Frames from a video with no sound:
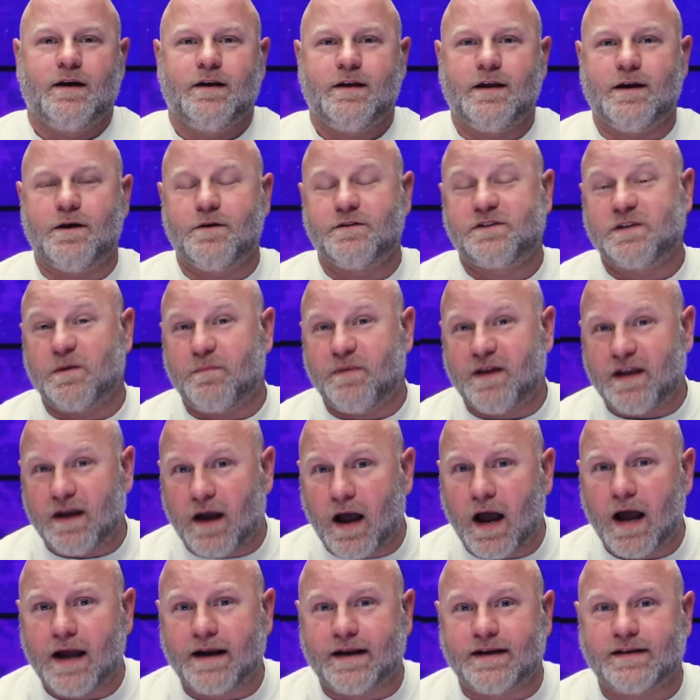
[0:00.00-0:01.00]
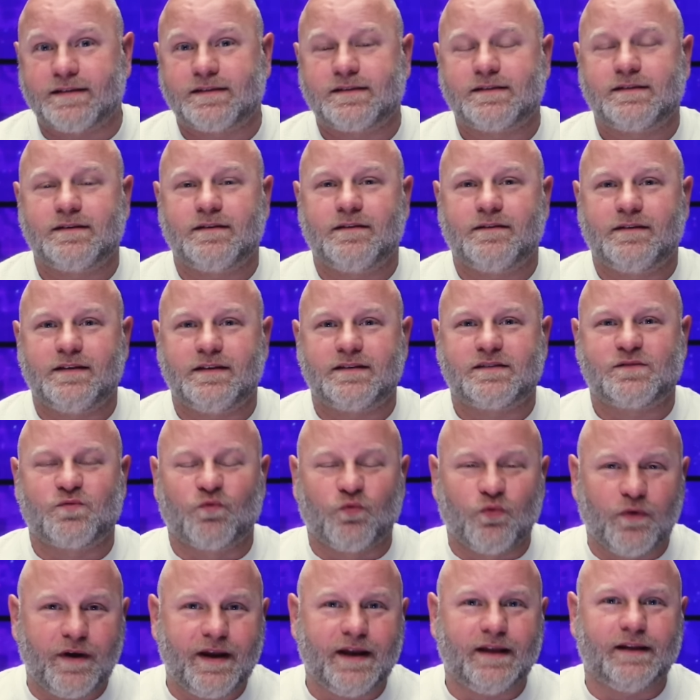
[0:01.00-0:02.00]
You know, to be honest, this
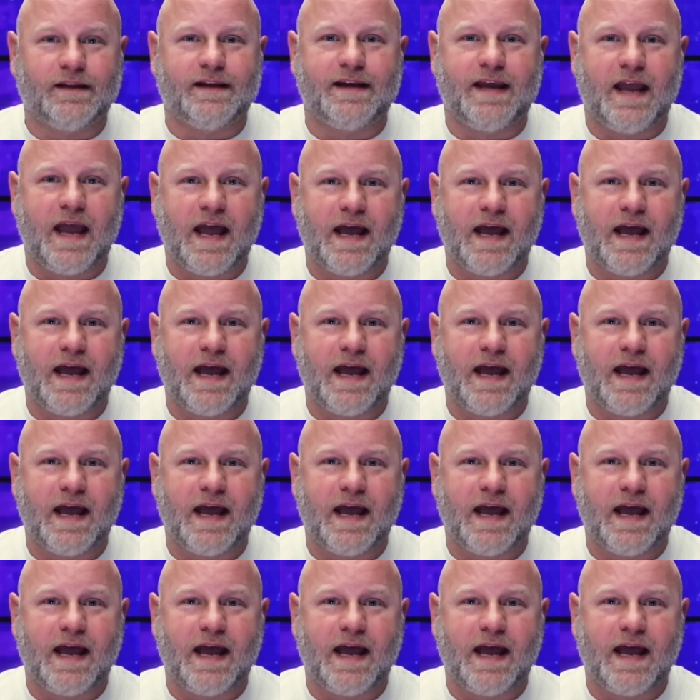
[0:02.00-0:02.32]
really